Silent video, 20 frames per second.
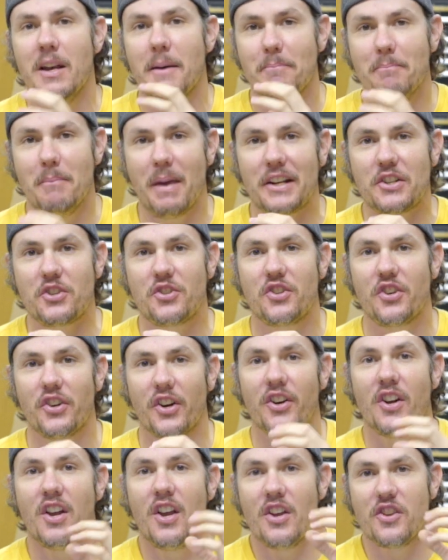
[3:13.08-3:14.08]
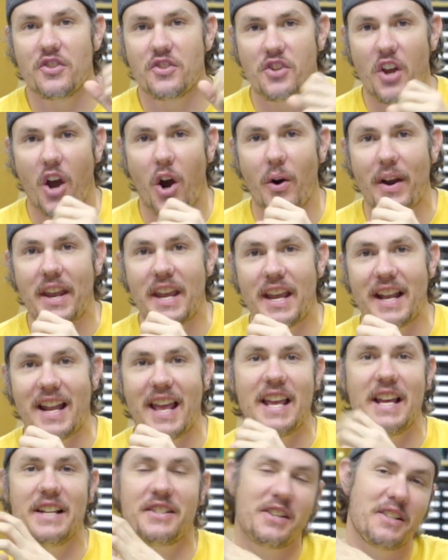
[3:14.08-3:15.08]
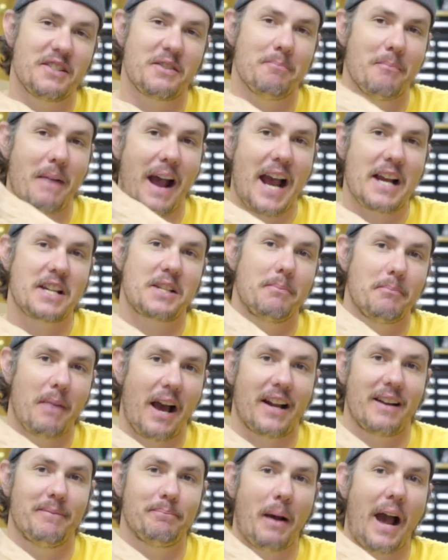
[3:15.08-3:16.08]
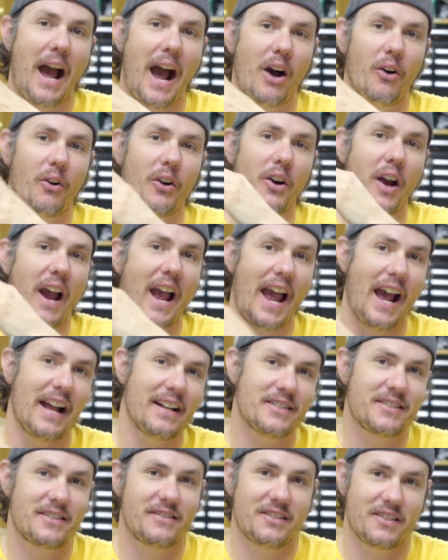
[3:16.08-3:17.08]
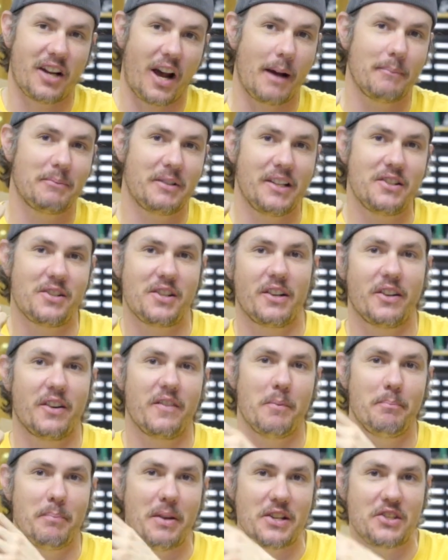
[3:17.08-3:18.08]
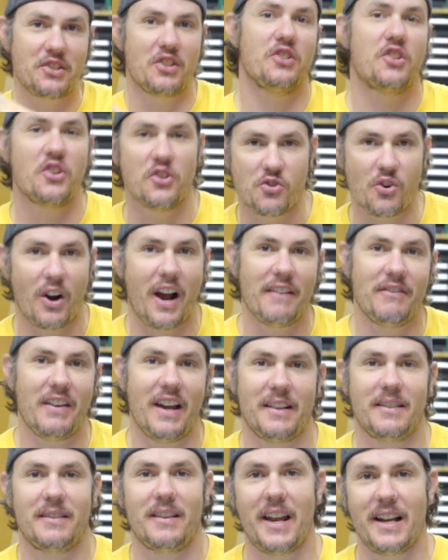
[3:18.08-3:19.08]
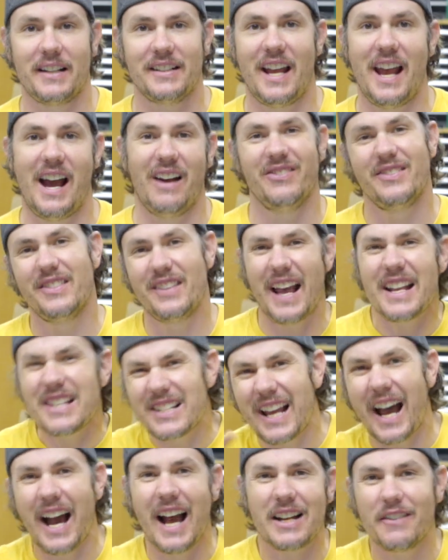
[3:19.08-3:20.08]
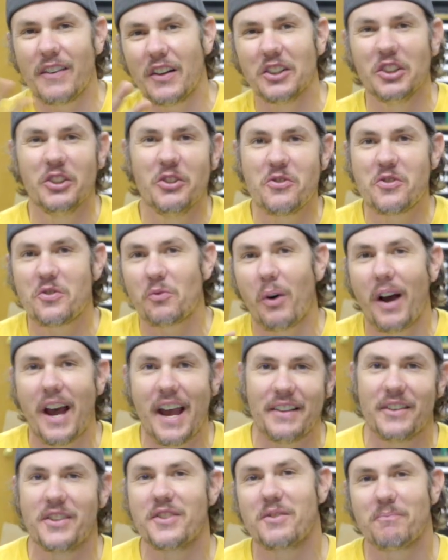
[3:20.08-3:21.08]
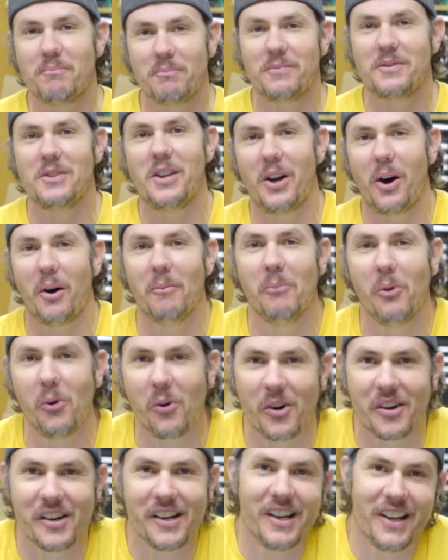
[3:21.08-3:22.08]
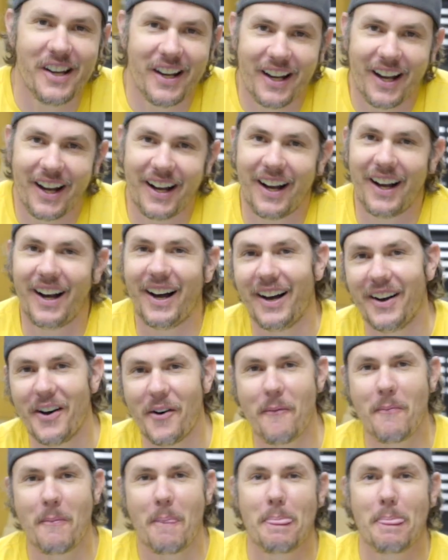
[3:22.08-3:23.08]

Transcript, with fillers: mixture so it hits its max amount of power at top dead center of the piston to drive that thing down. That's kind of a loose way. There's, you know, a more uh,